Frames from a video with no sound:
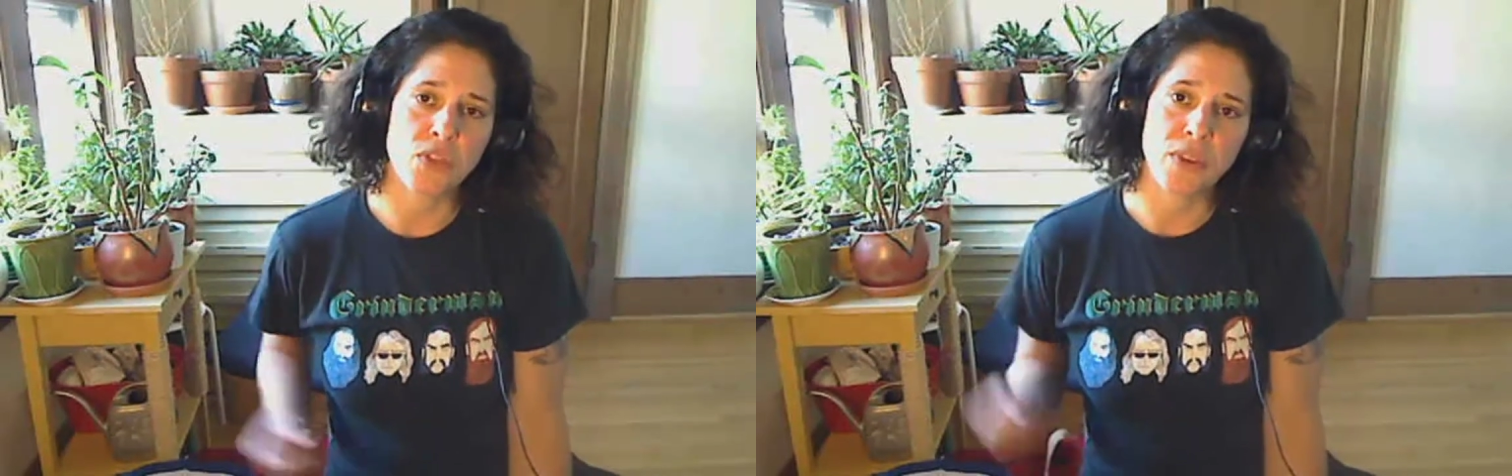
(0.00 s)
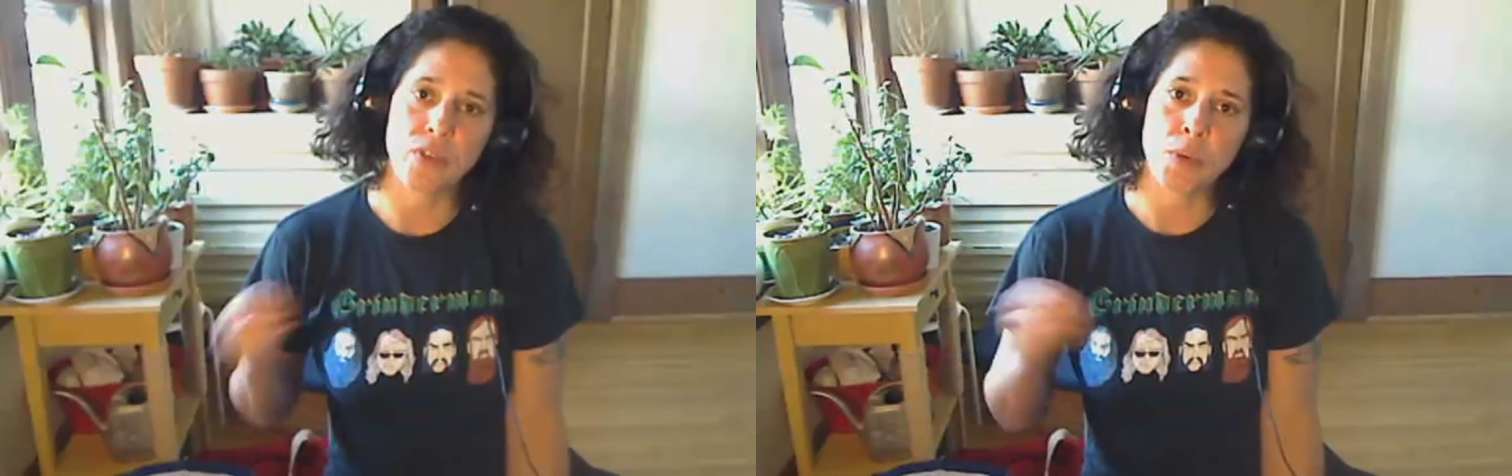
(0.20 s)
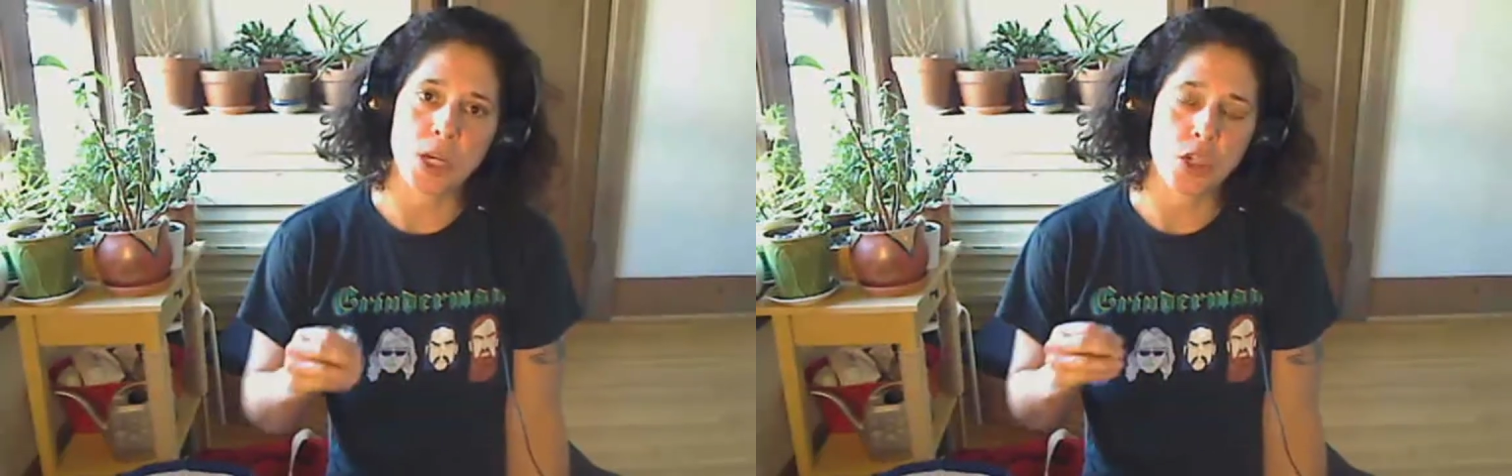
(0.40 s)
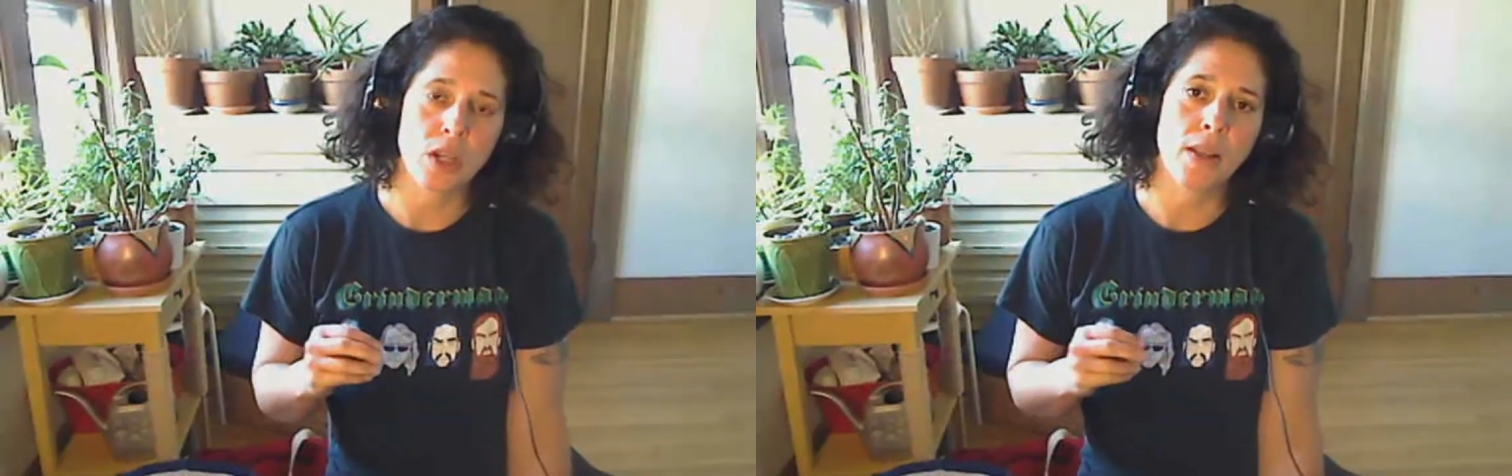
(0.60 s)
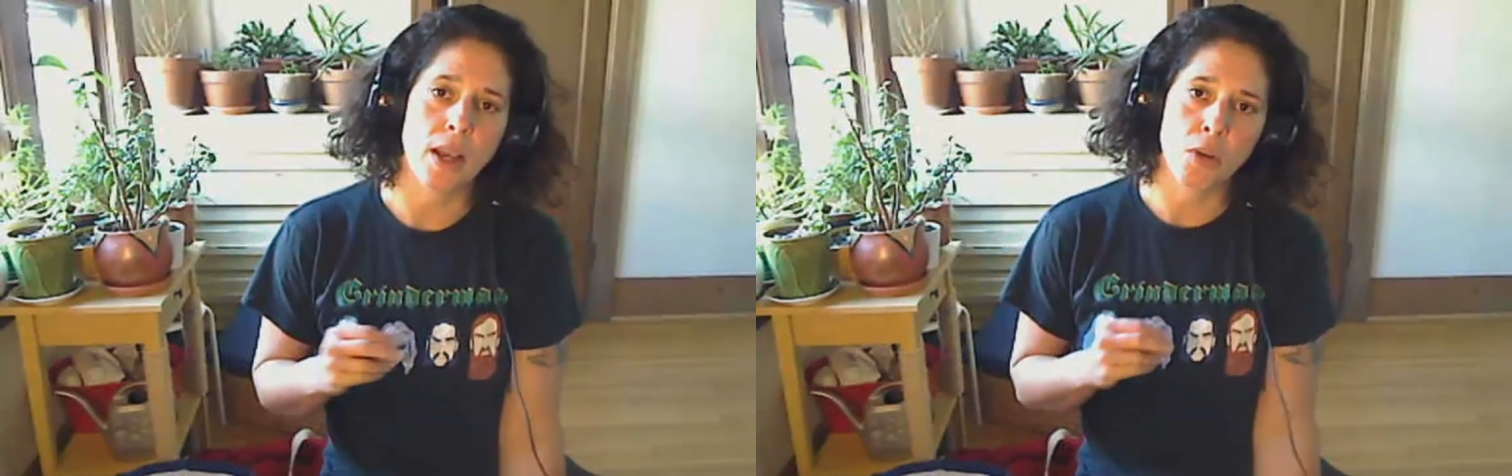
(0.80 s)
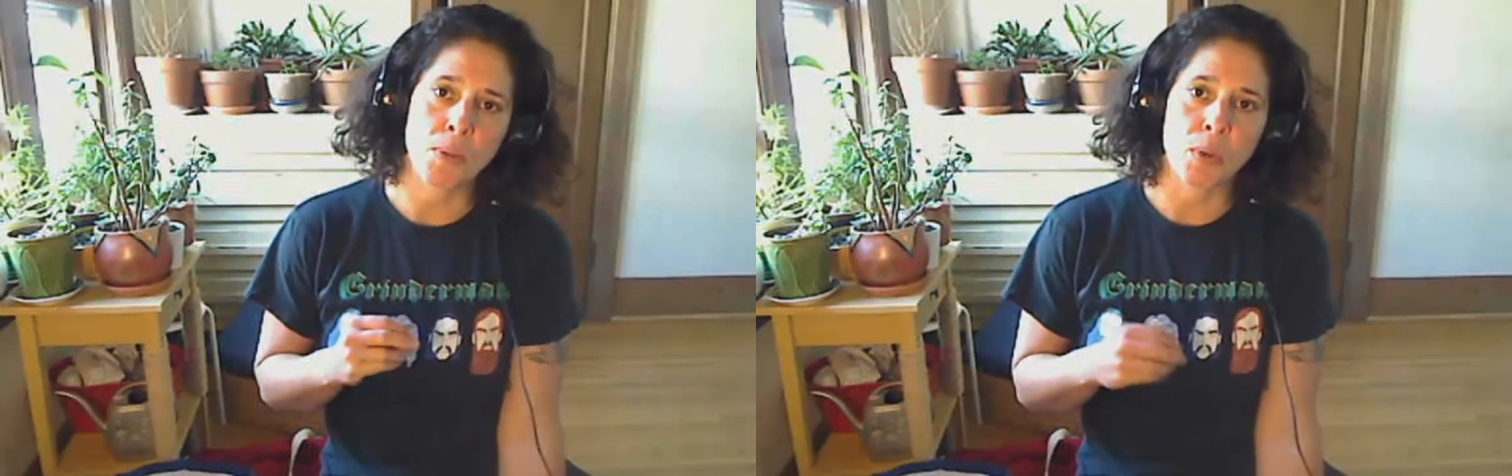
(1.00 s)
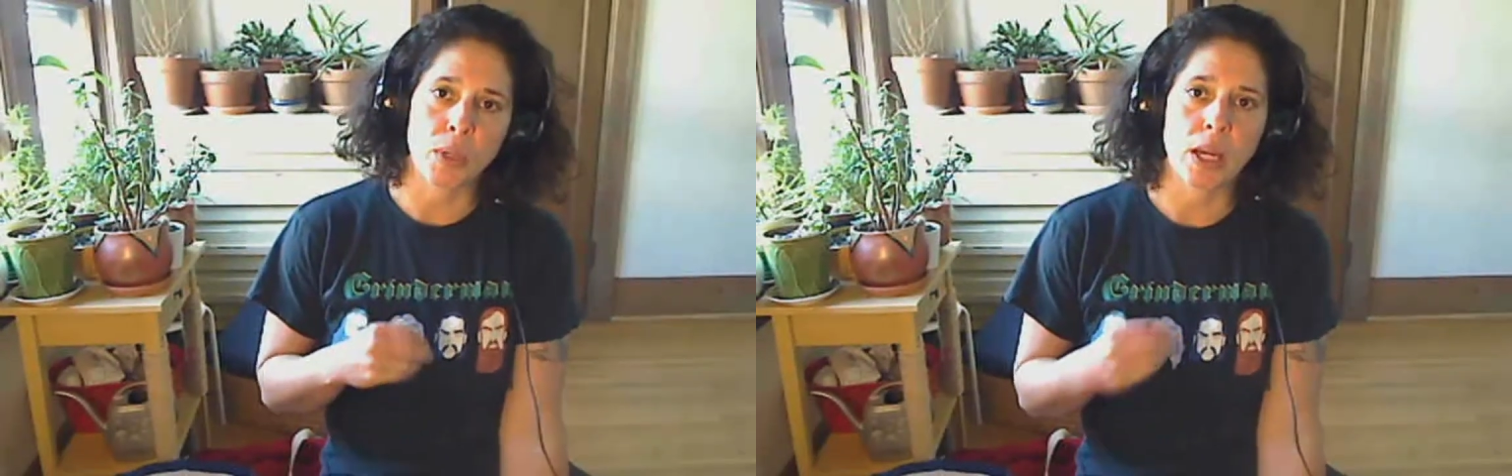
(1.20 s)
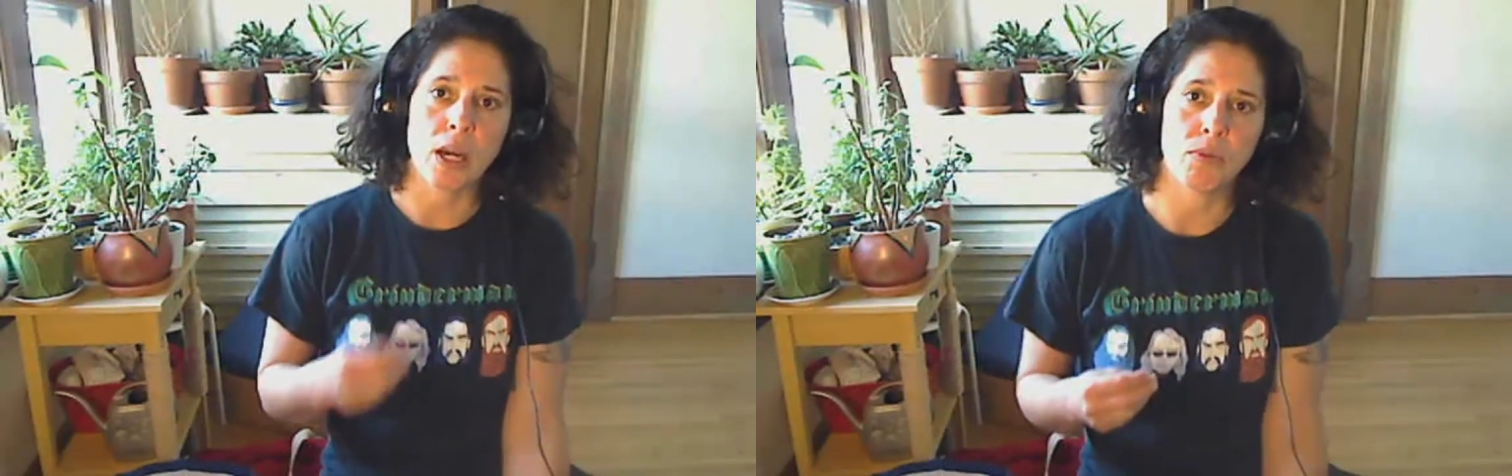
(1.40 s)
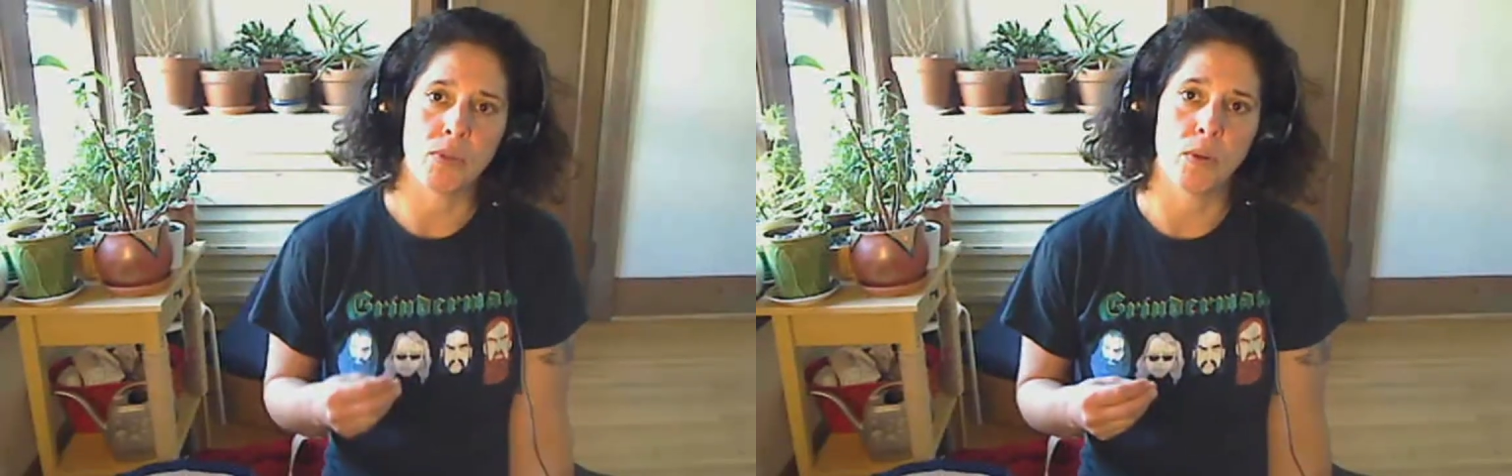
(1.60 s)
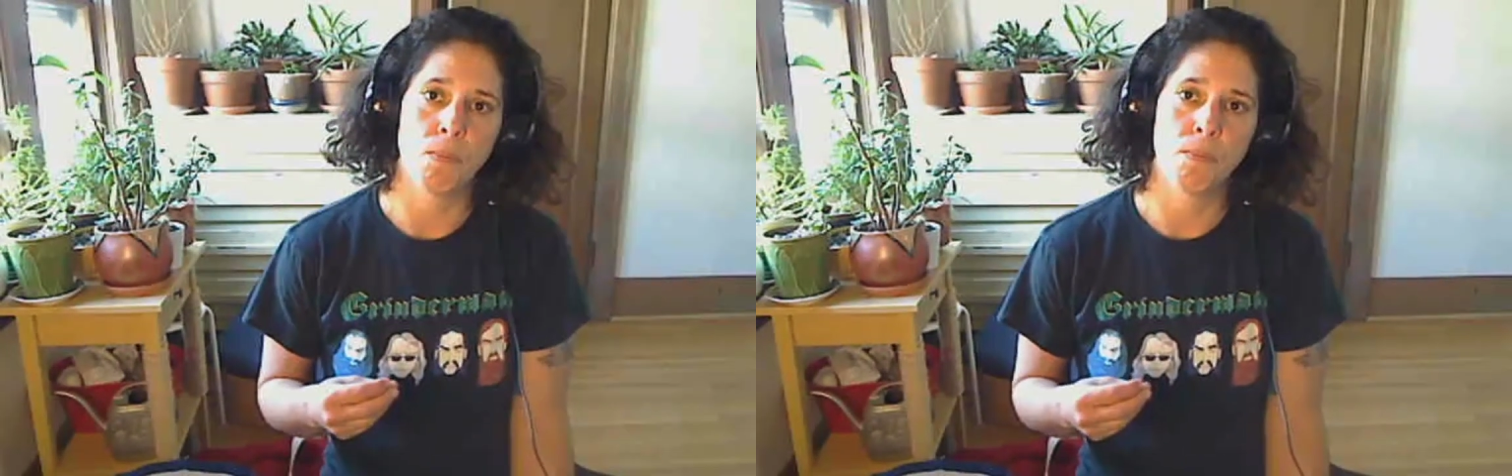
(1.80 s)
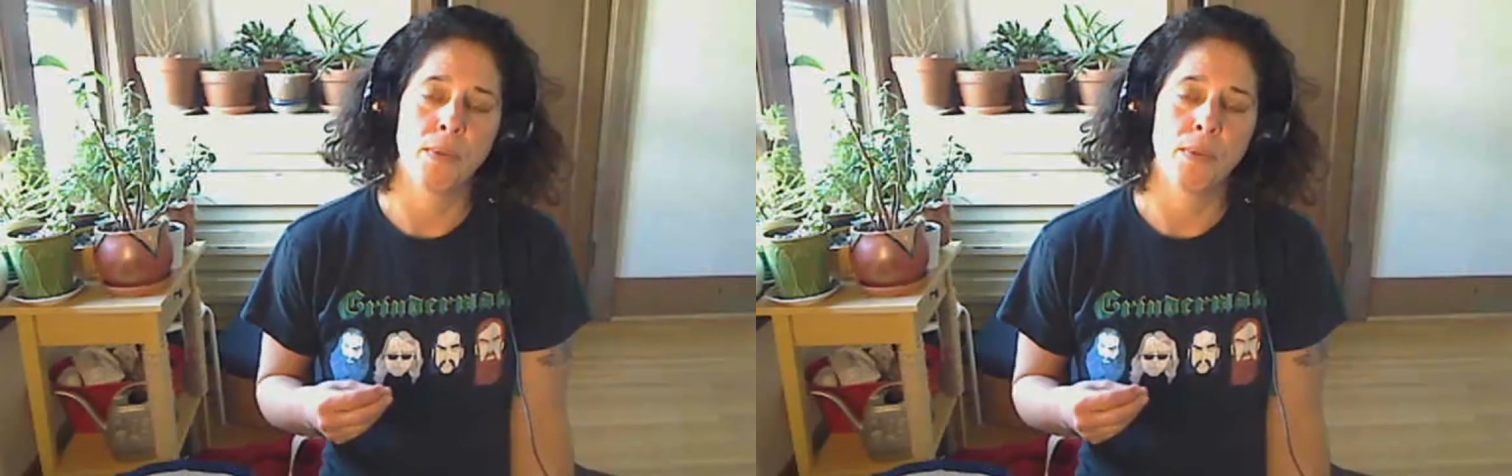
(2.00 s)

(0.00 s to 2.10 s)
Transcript: information that could be really helpful.